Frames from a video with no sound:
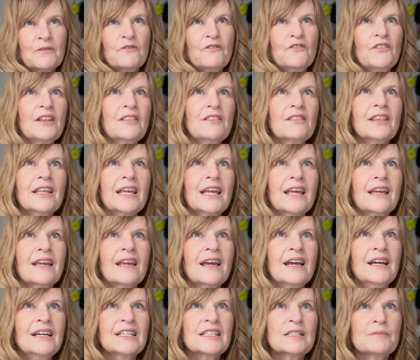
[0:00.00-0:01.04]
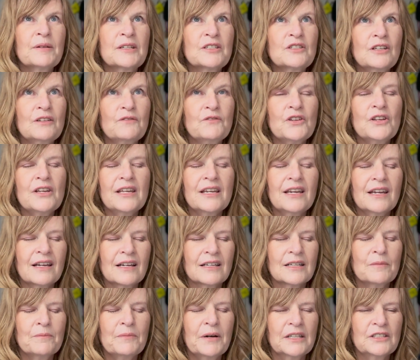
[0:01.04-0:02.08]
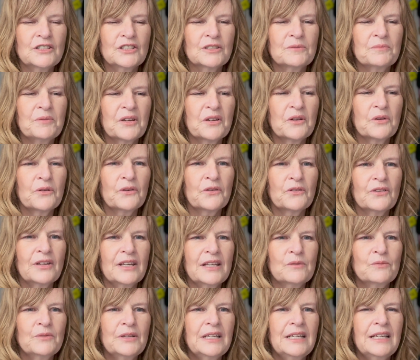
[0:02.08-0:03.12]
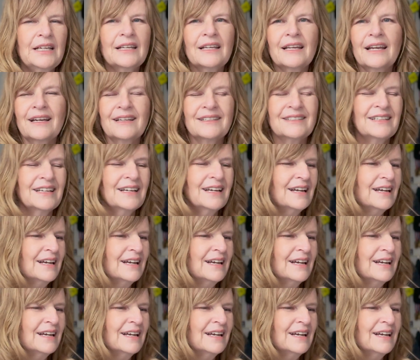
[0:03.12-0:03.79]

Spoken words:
fun thing, especially if you're eating on a budget, because it really can